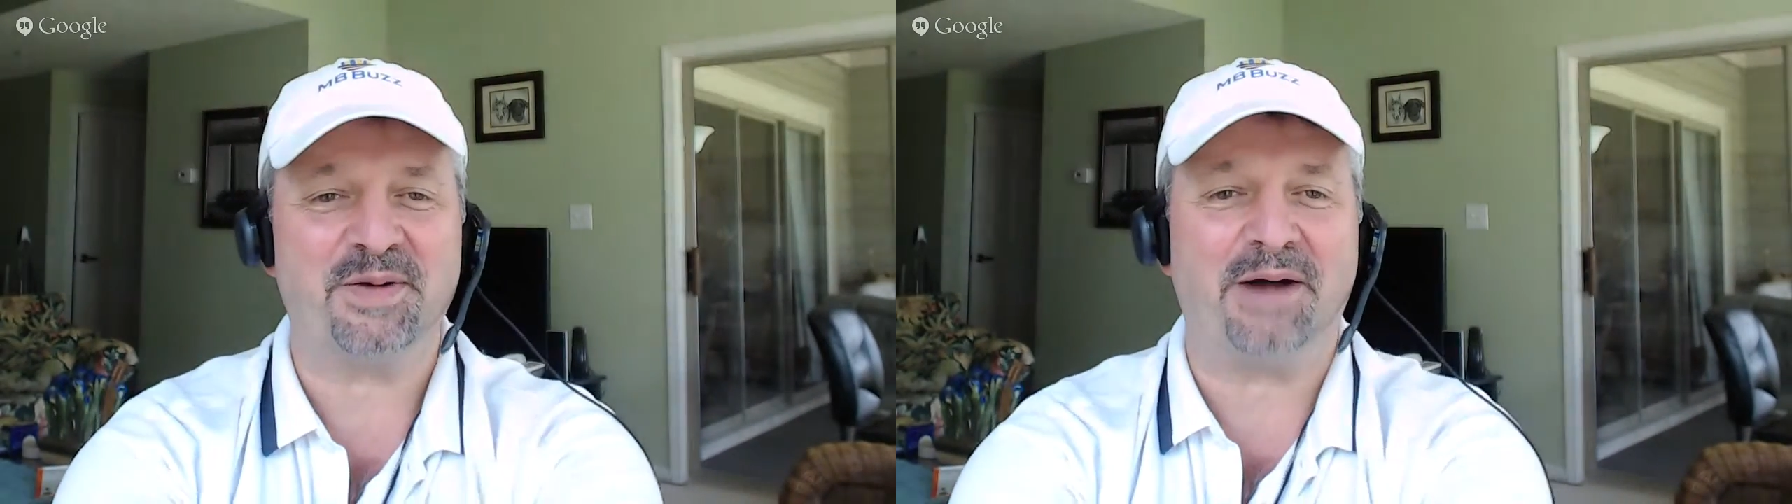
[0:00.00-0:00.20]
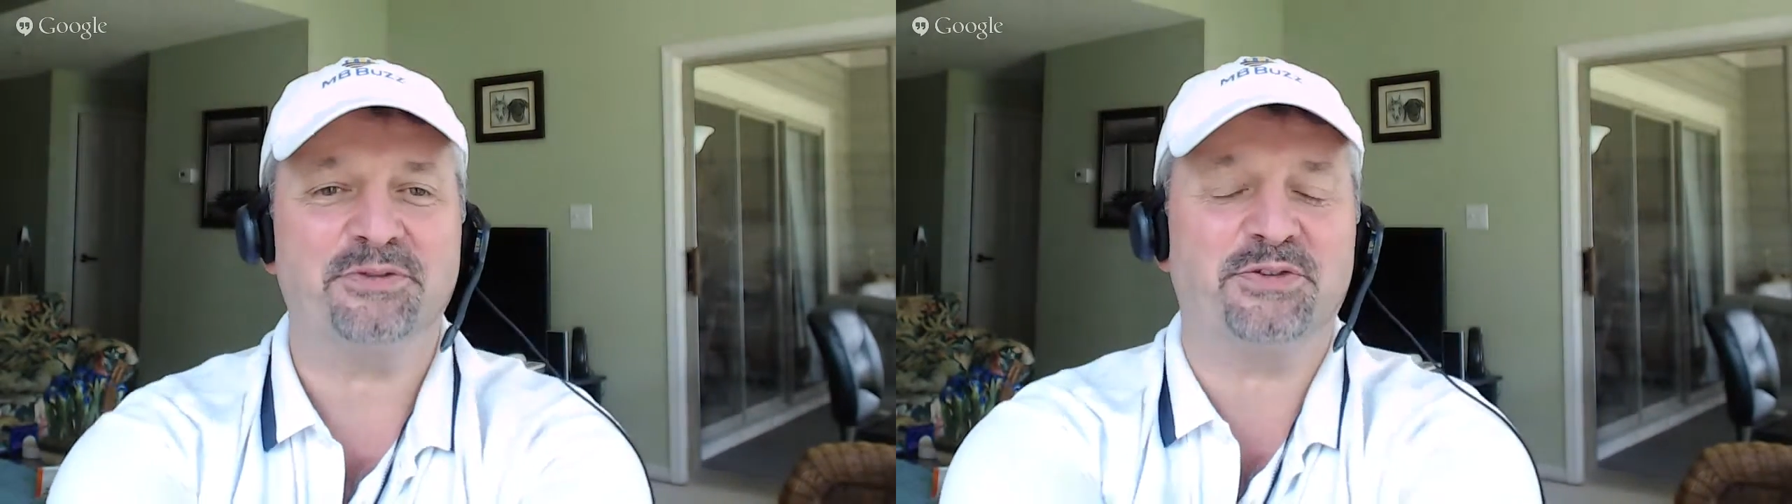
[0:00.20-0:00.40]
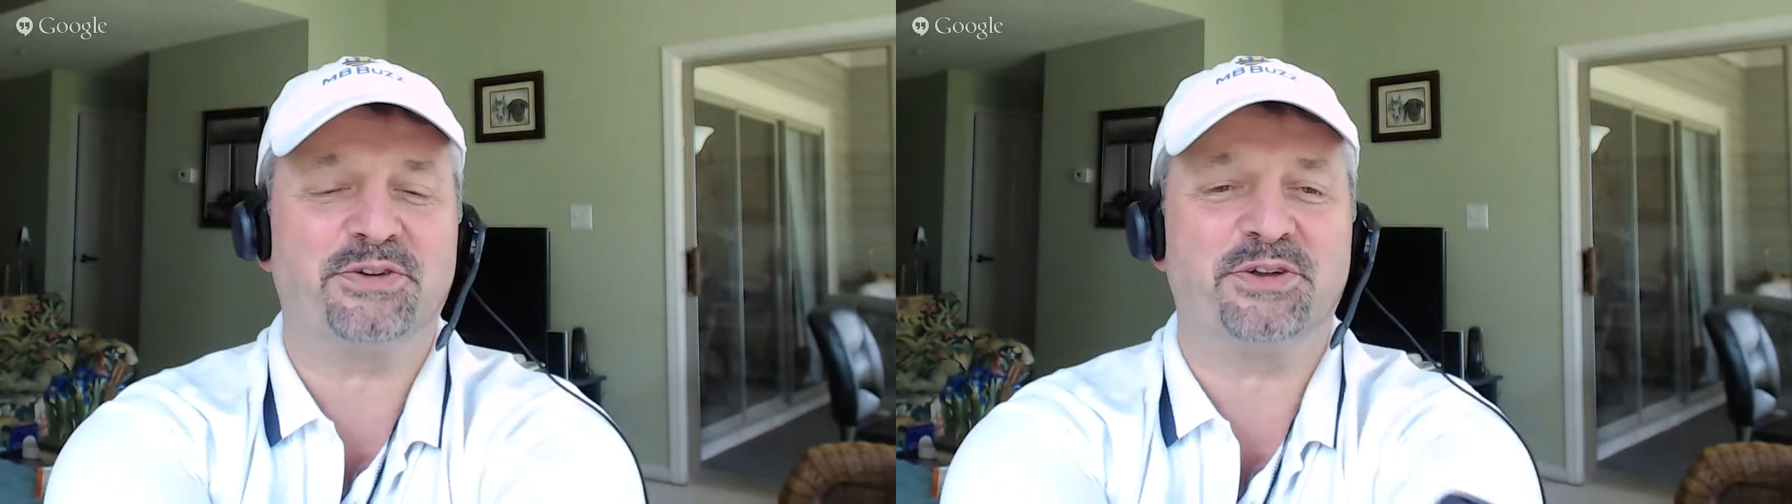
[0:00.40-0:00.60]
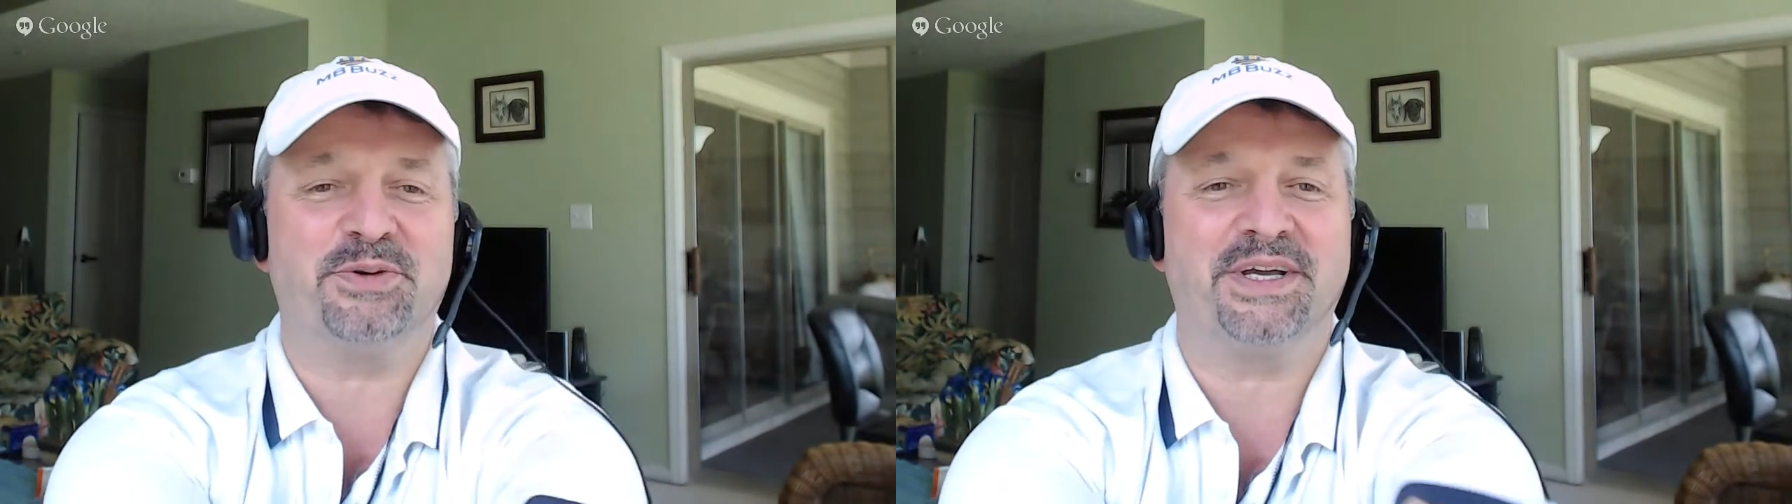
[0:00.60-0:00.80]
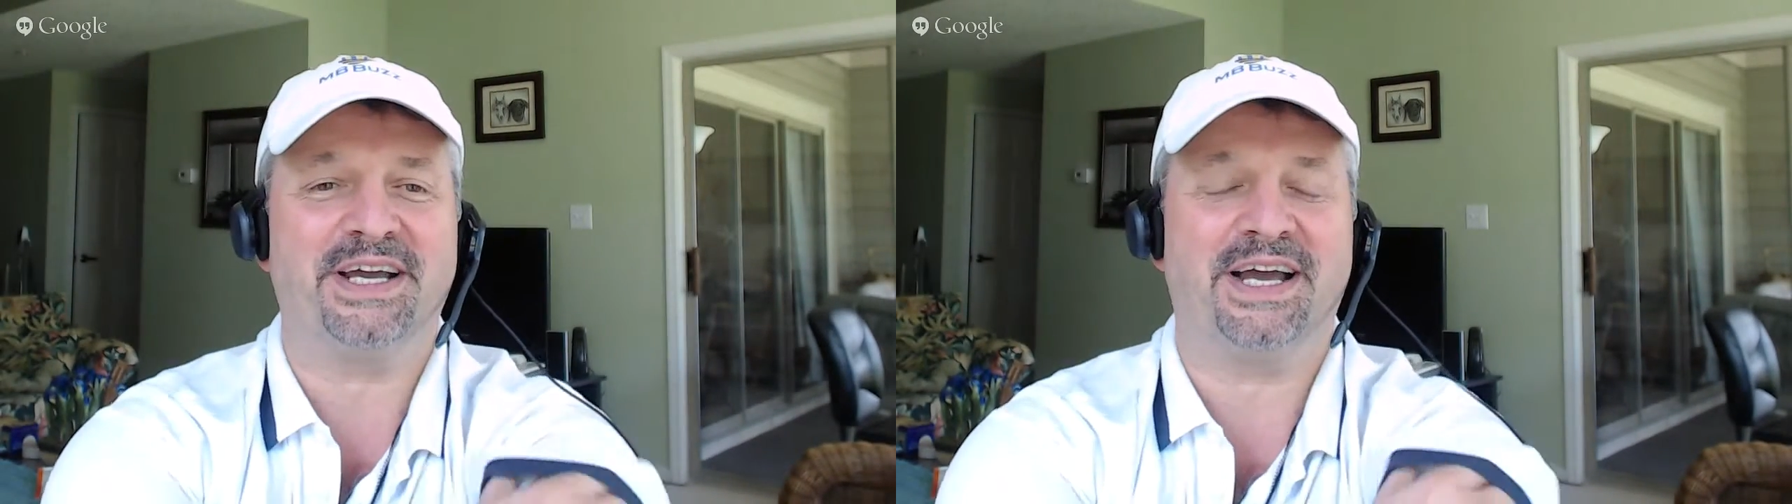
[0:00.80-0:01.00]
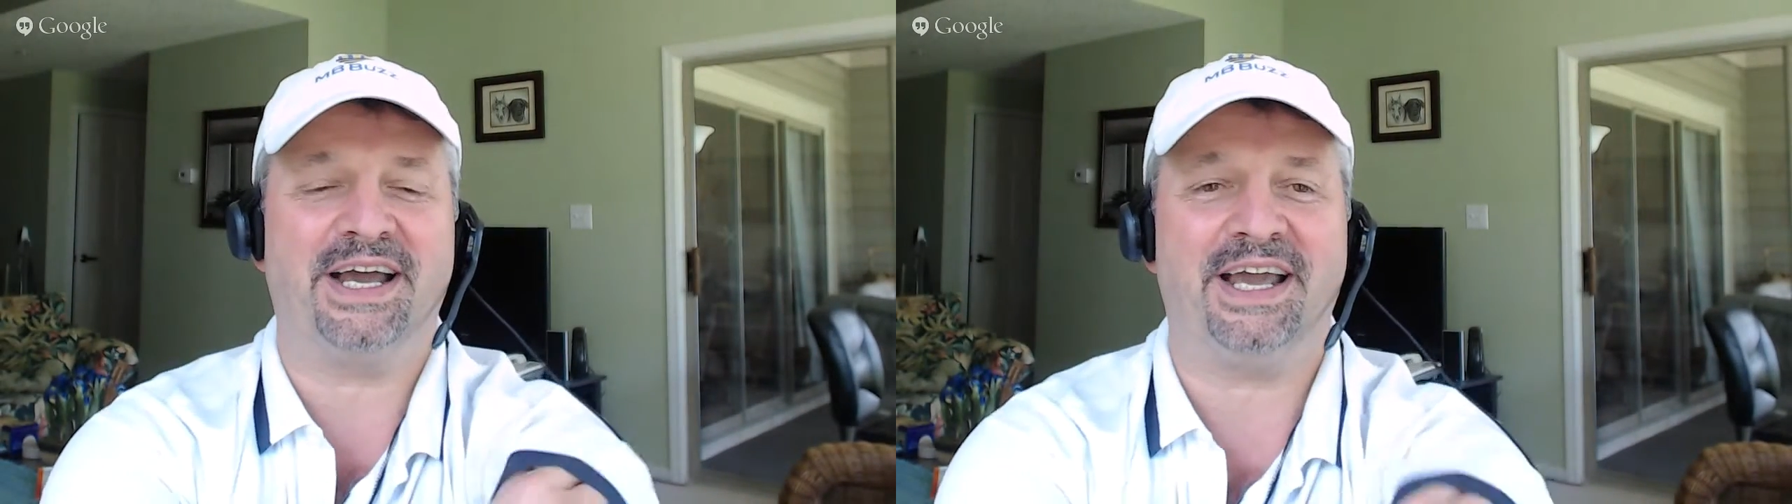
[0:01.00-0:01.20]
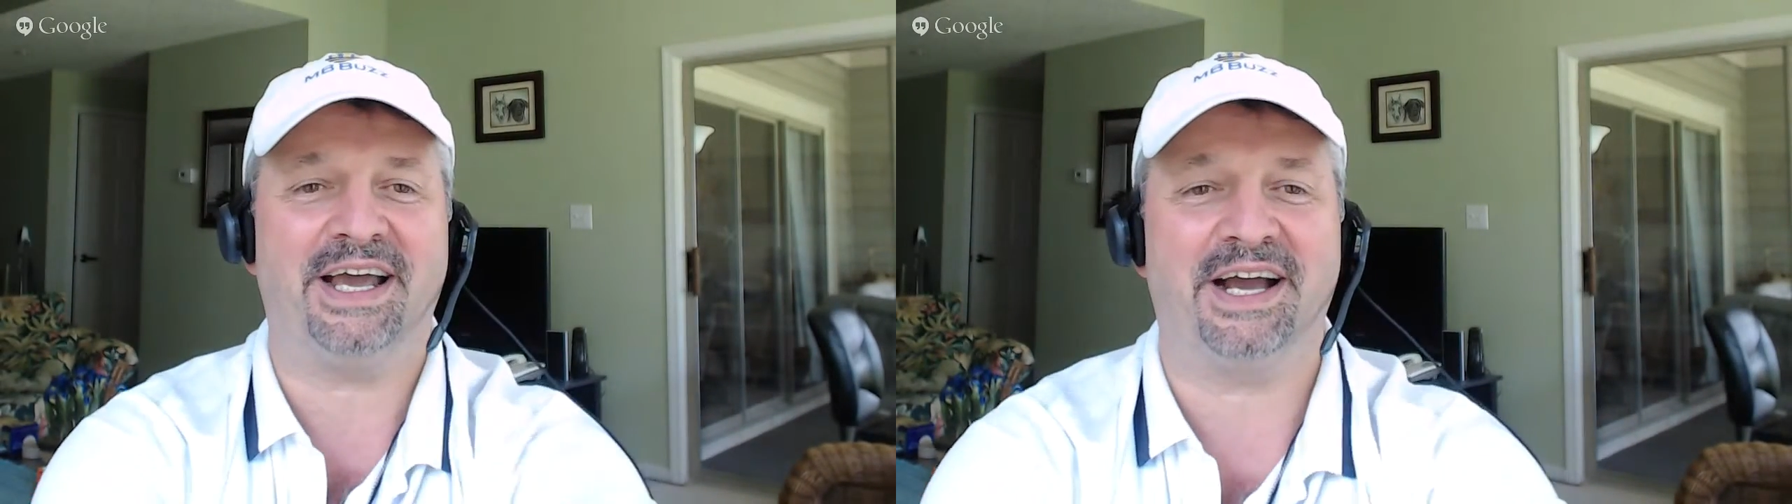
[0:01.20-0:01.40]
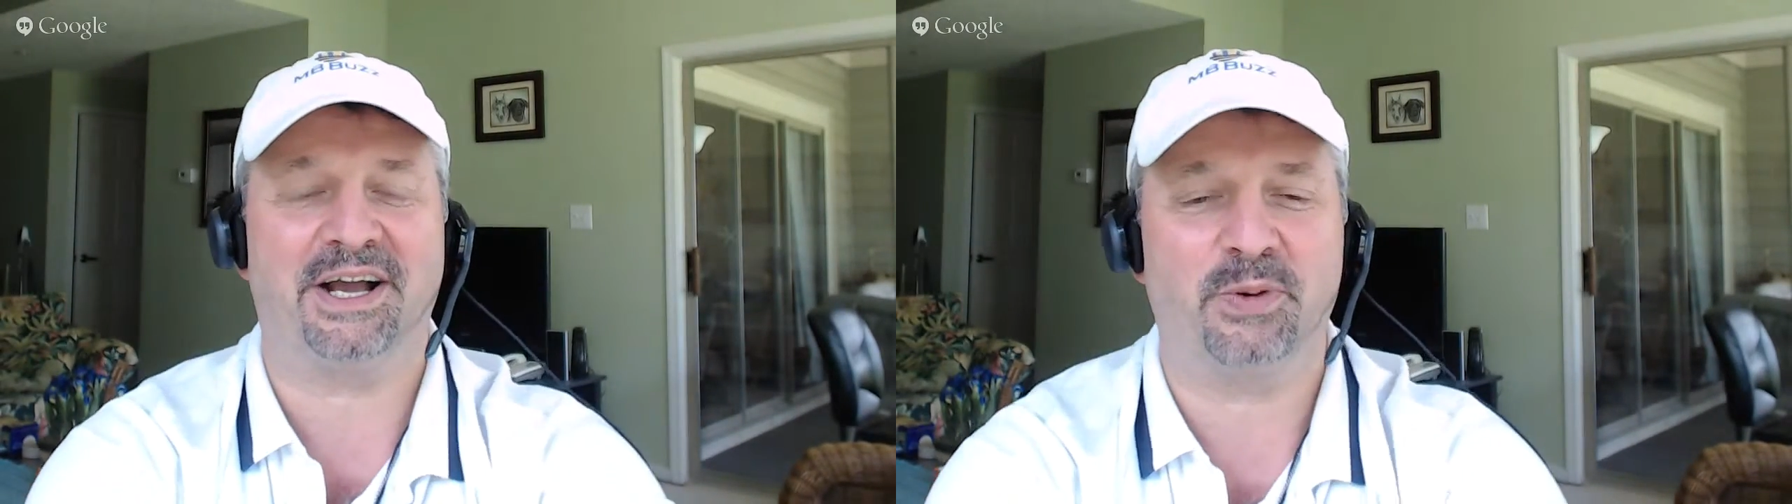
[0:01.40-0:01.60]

I was just doing a